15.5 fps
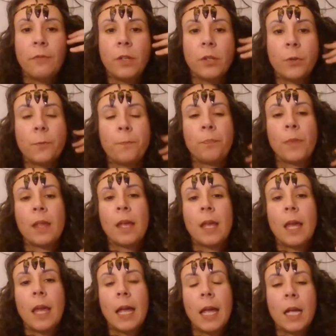you.
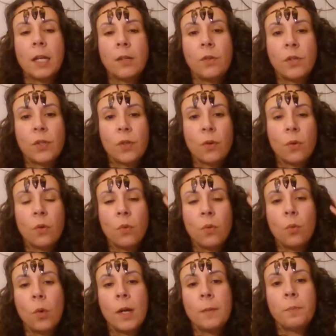And so
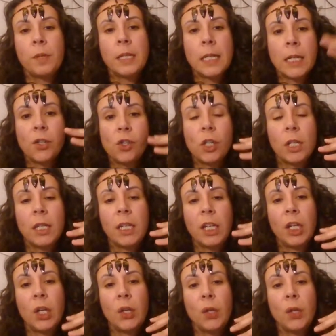what potentially